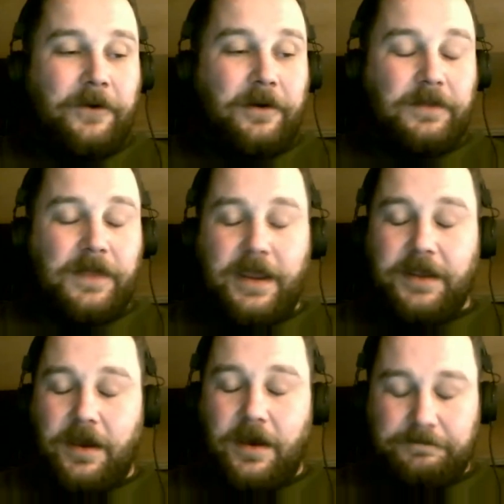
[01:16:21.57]
like
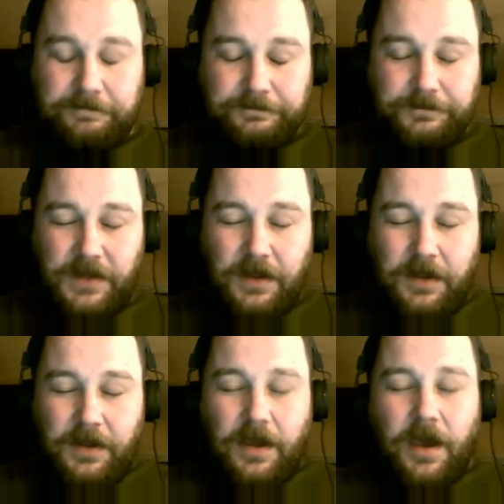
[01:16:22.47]

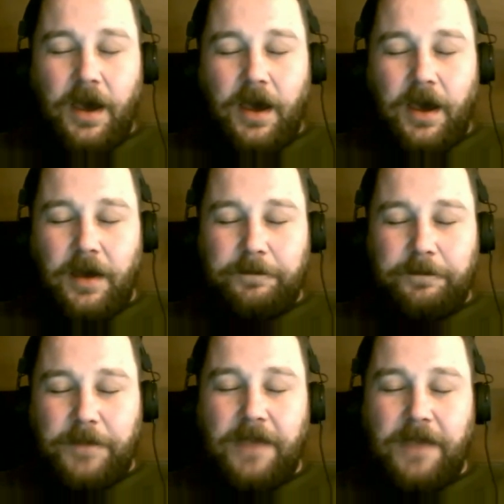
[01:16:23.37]

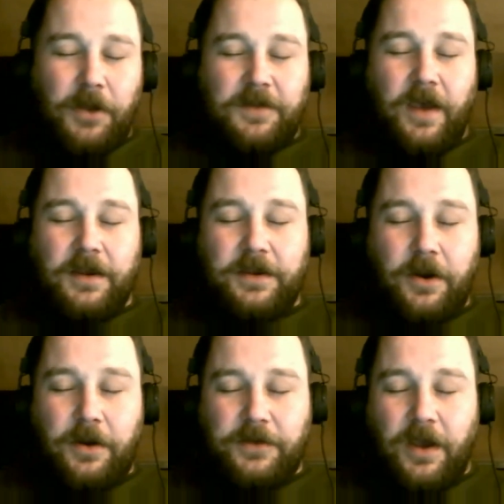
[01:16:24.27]
paintball
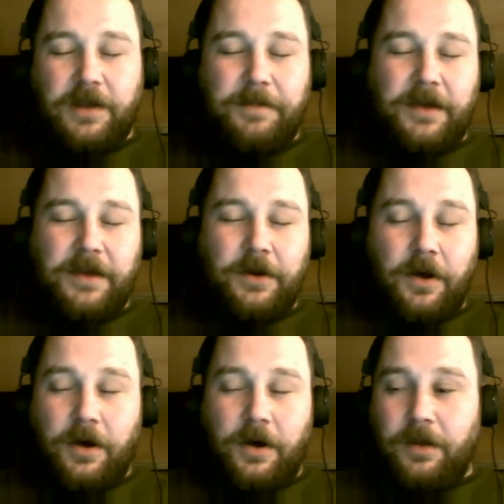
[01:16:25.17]
talk about it
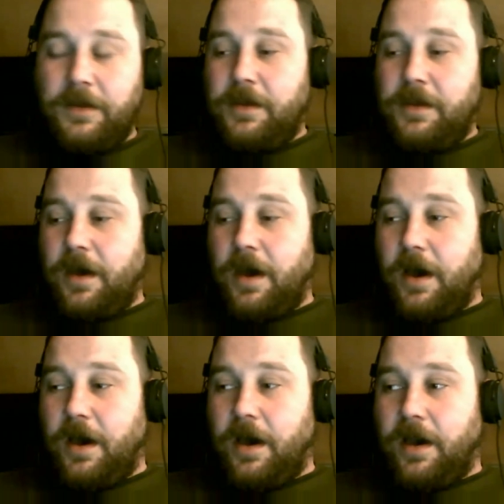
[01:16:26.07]
all.
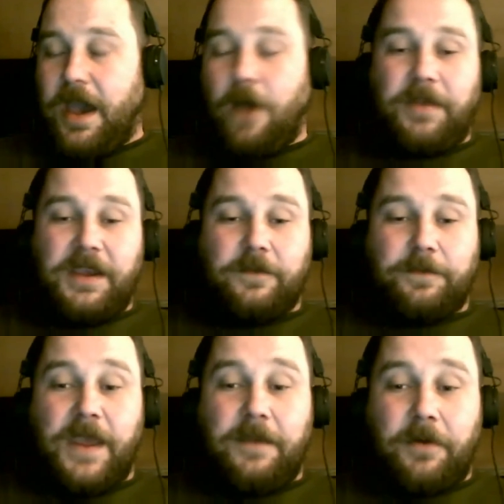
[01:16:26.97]
How big is
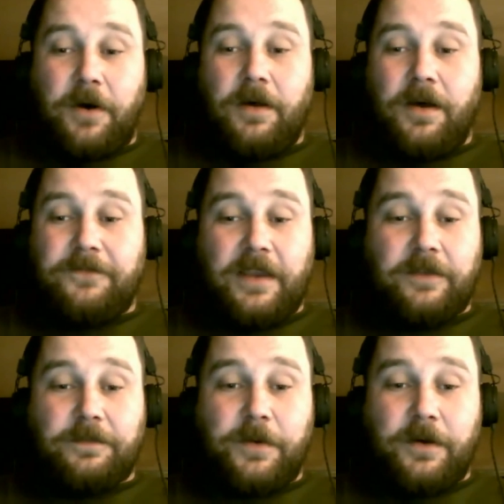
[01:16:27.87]
paintball on
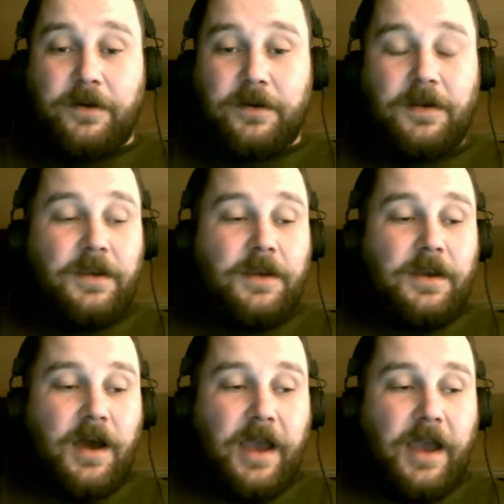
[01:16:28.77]
Facebook?
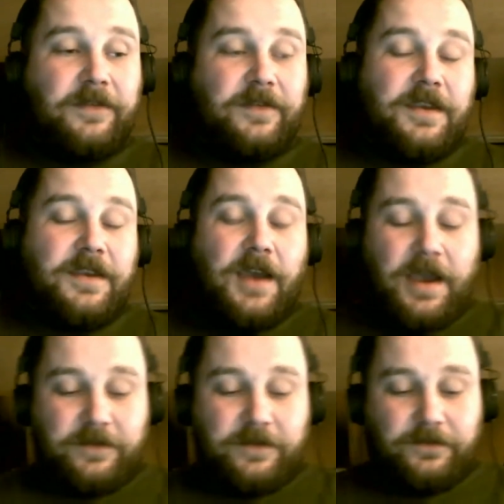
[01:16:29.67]
I see
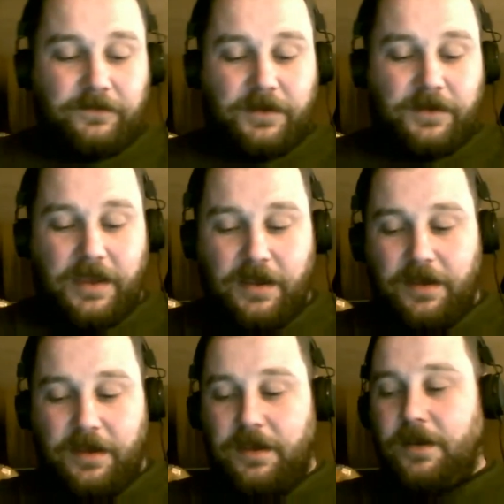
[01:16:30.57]
guys,
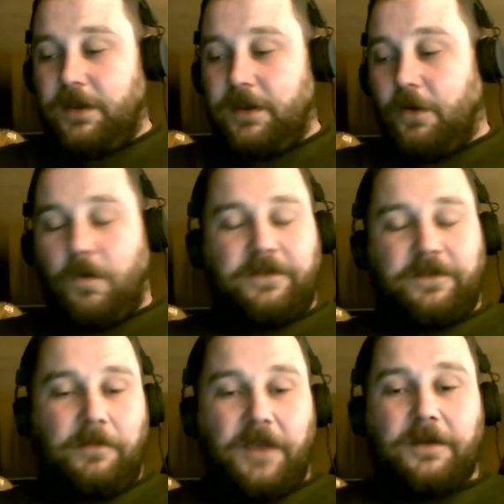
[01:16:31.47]
once a
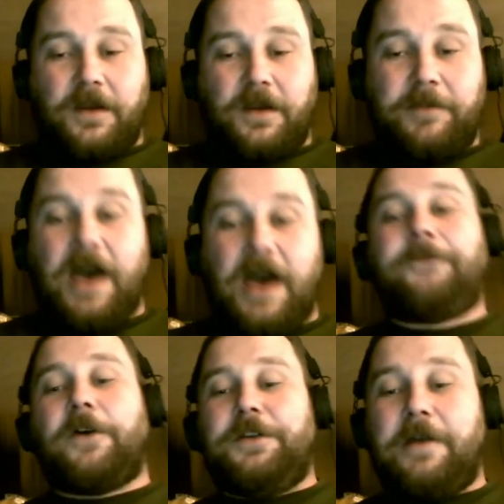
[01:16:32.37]
month they're talking about how
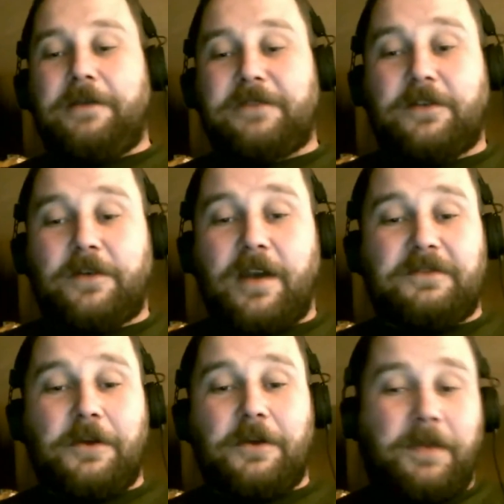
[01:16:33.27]
far do you have to drive to
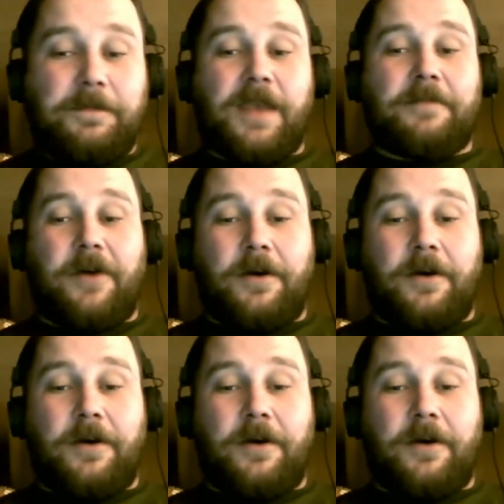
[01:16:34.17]
go play paintball,